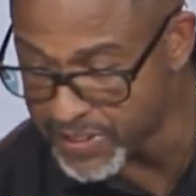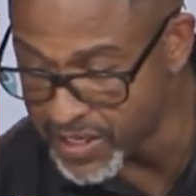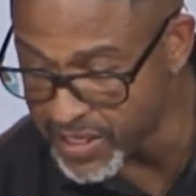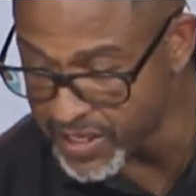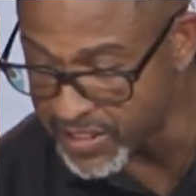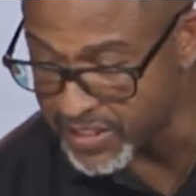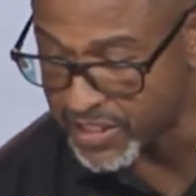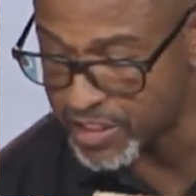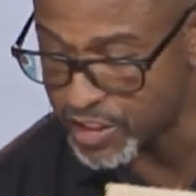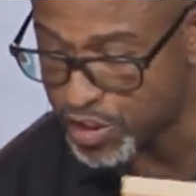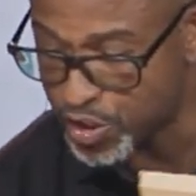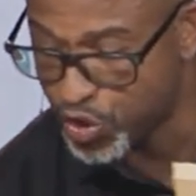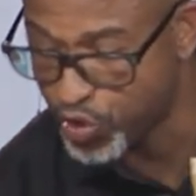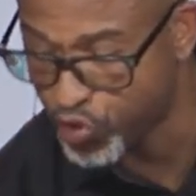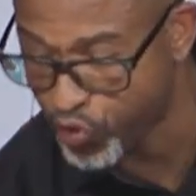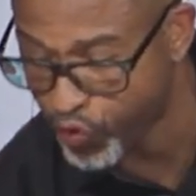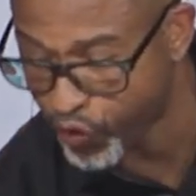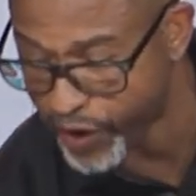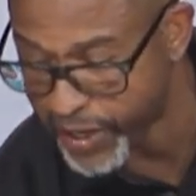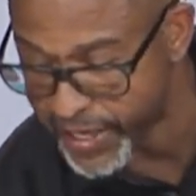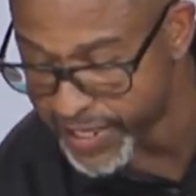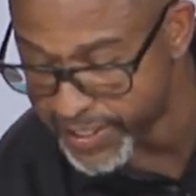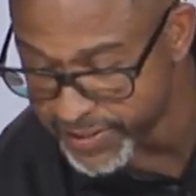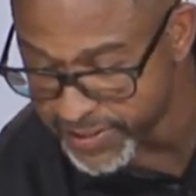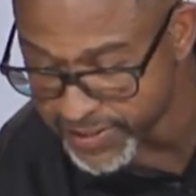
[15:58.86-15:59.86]
this is
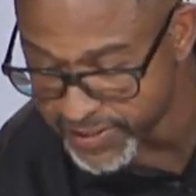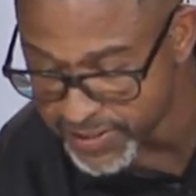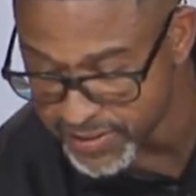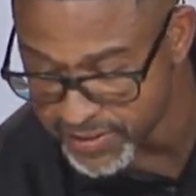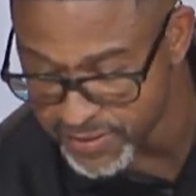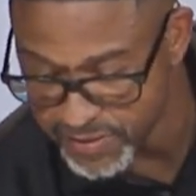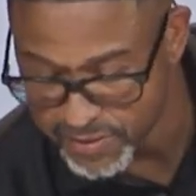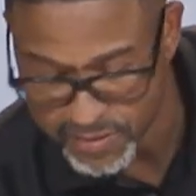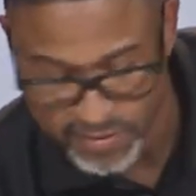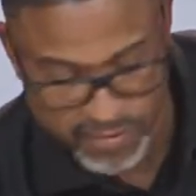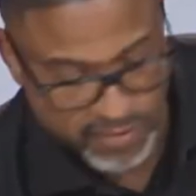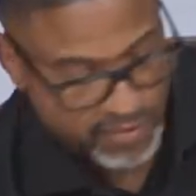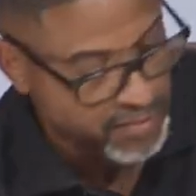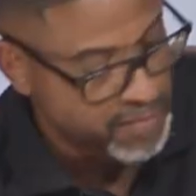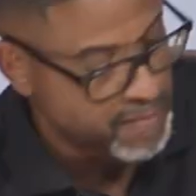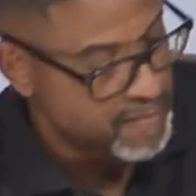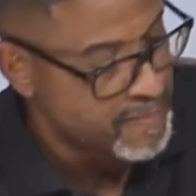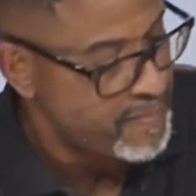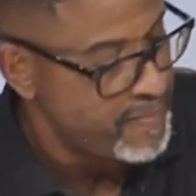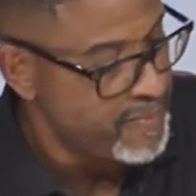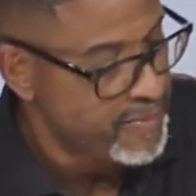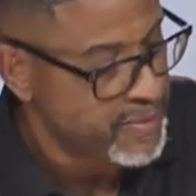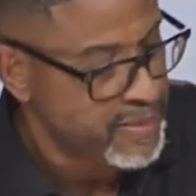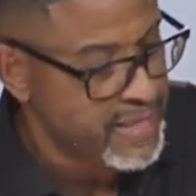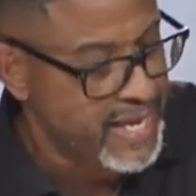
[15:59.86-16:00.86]
grace.
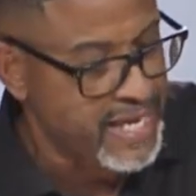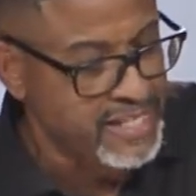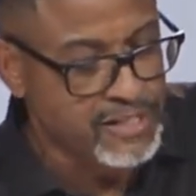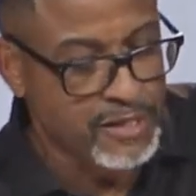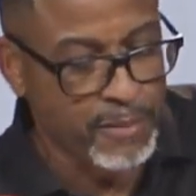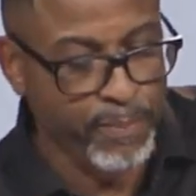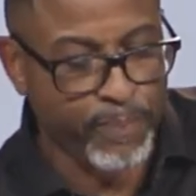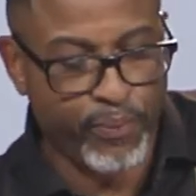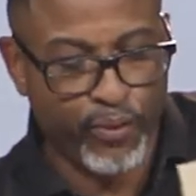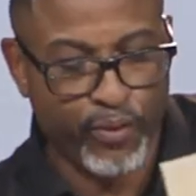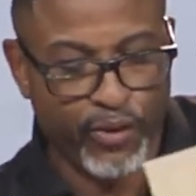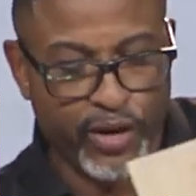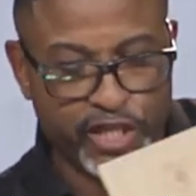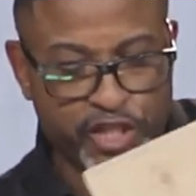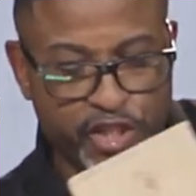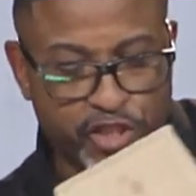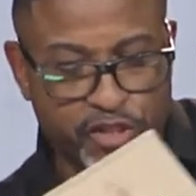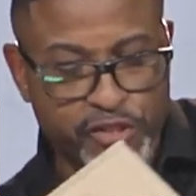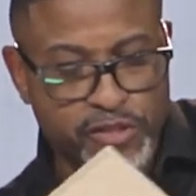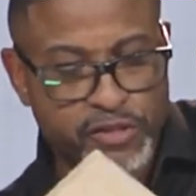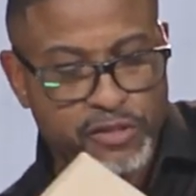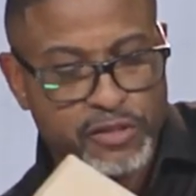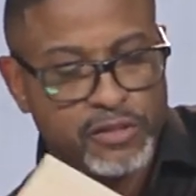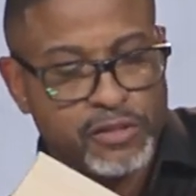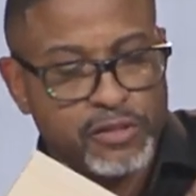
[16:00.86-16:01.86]
That's the pressure
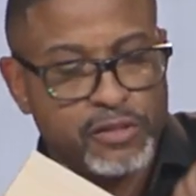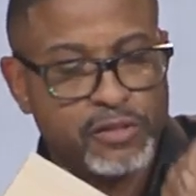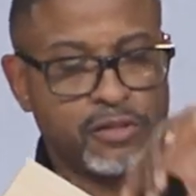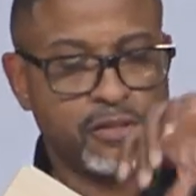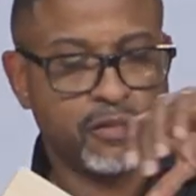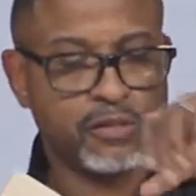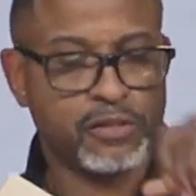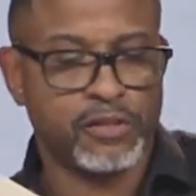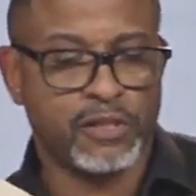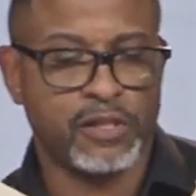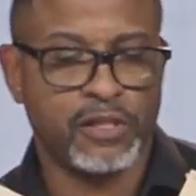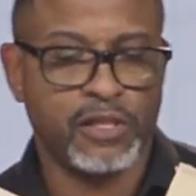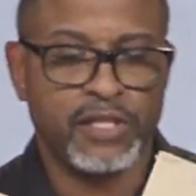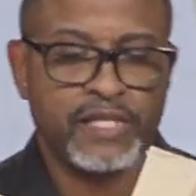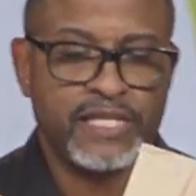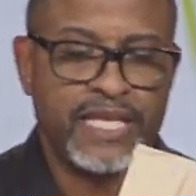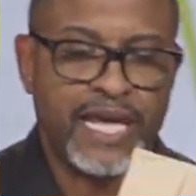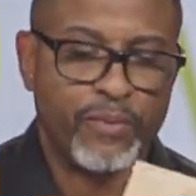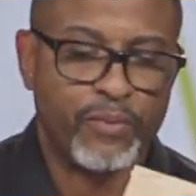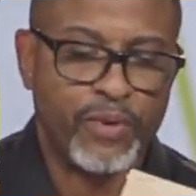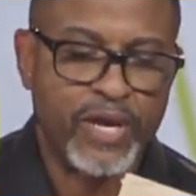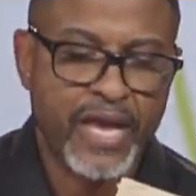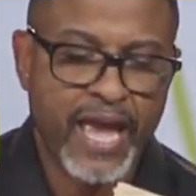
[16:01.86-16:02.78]
that we